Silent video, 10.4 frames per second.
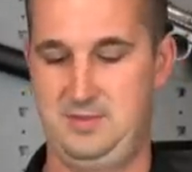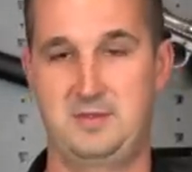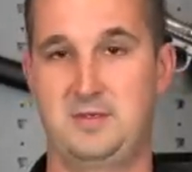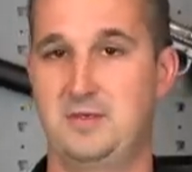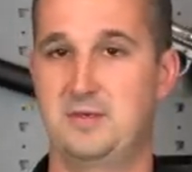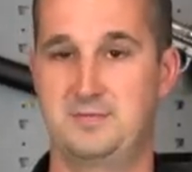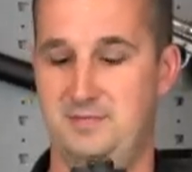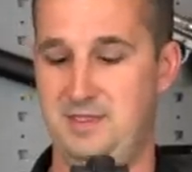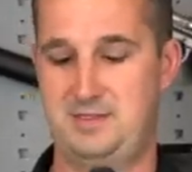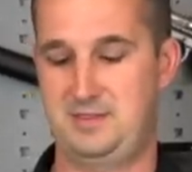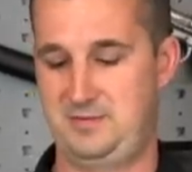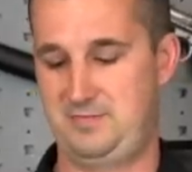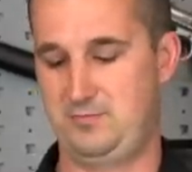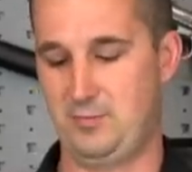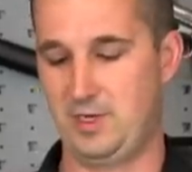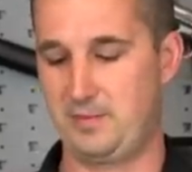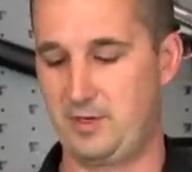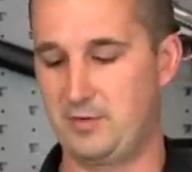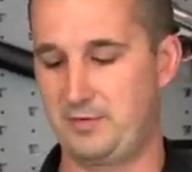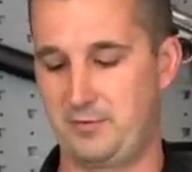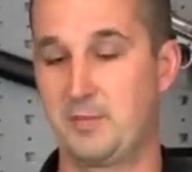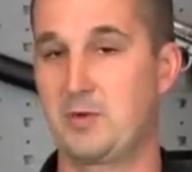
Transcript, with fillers: you know, that's just what I'm going through.